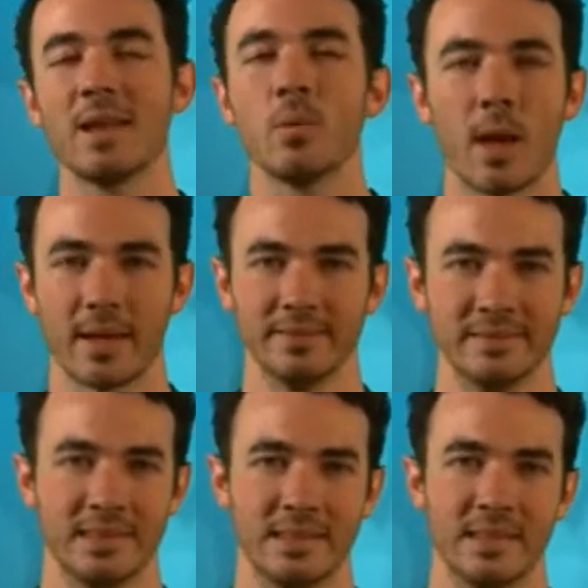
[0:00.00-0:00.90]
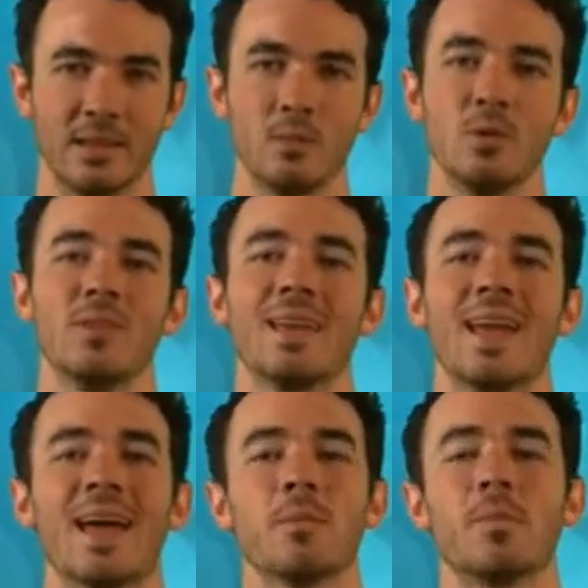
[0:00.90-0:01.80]
Anyway, the movie
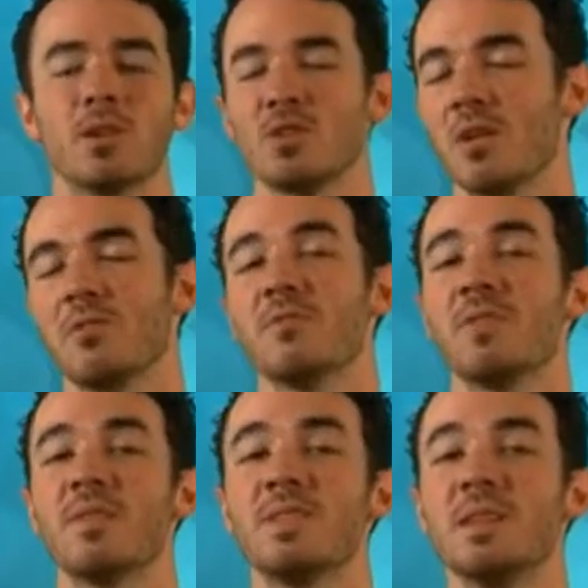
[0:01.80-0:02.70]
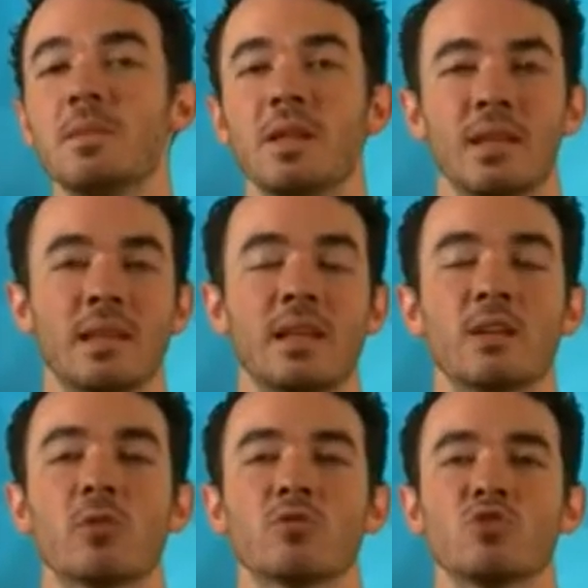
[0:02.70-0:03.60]
had a budget of $50 million
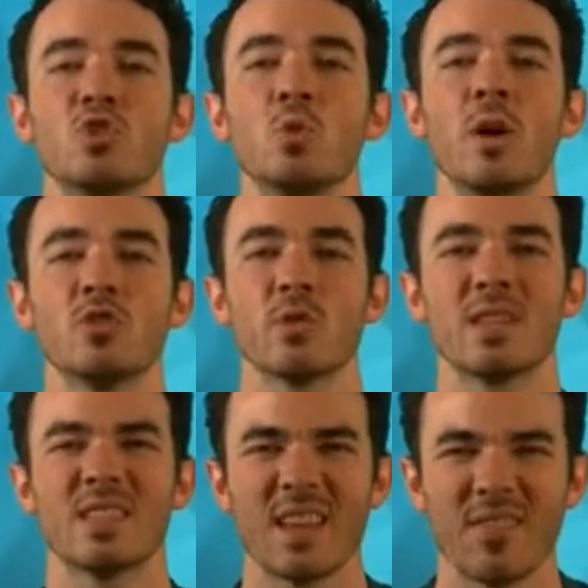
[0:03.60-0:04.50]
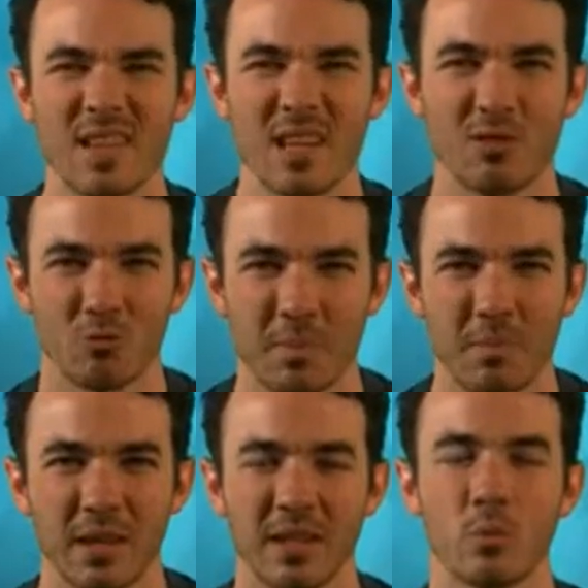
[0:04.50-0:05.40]
and grossed $273
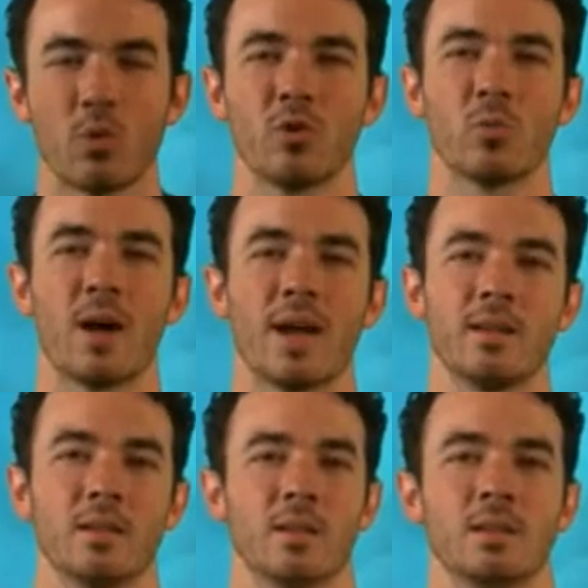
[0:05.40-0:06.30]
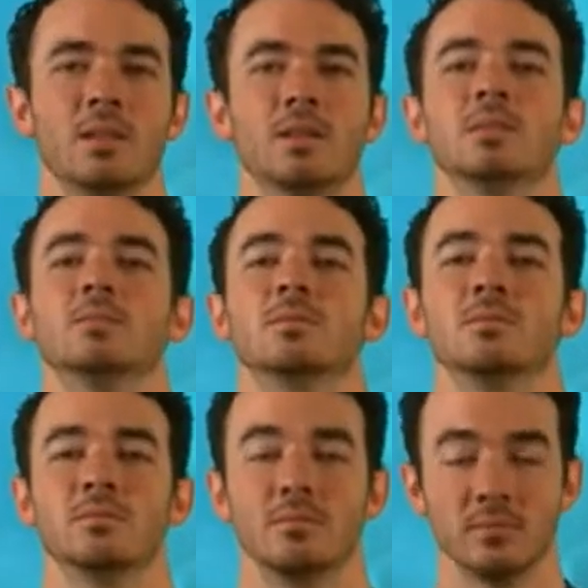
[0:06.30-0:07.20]
million worldwide.
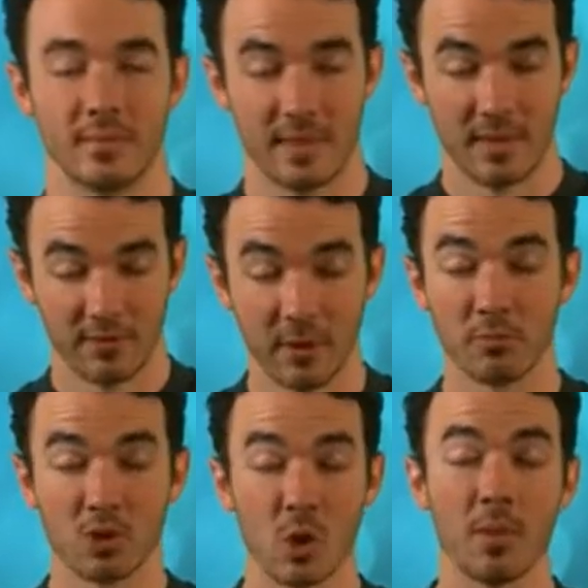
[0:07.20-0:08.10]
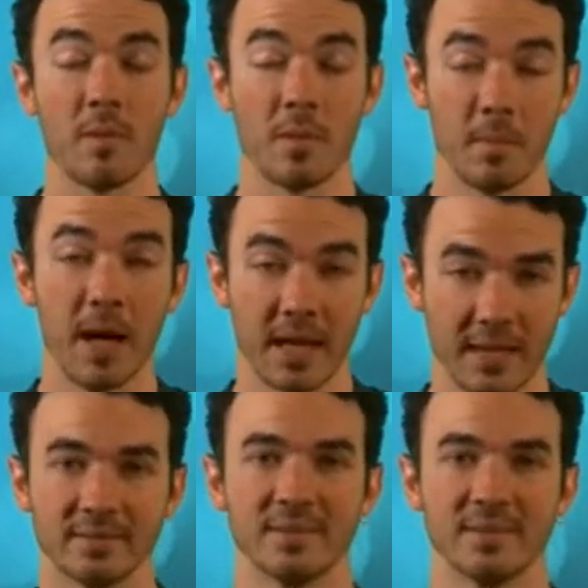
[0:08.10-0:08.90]
The film showed them the money.